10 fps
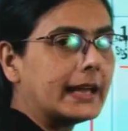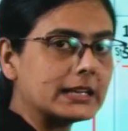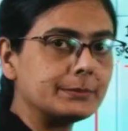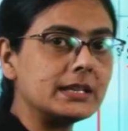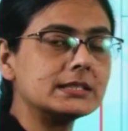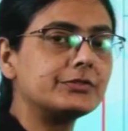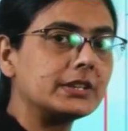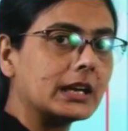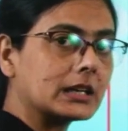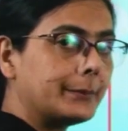That means
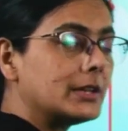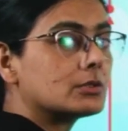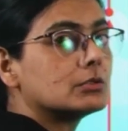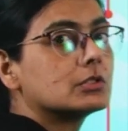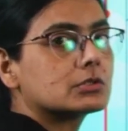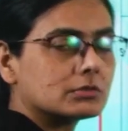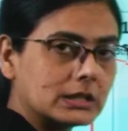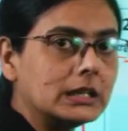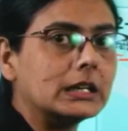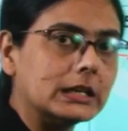we are coming close to
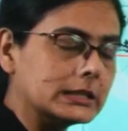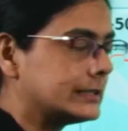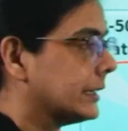the Earth's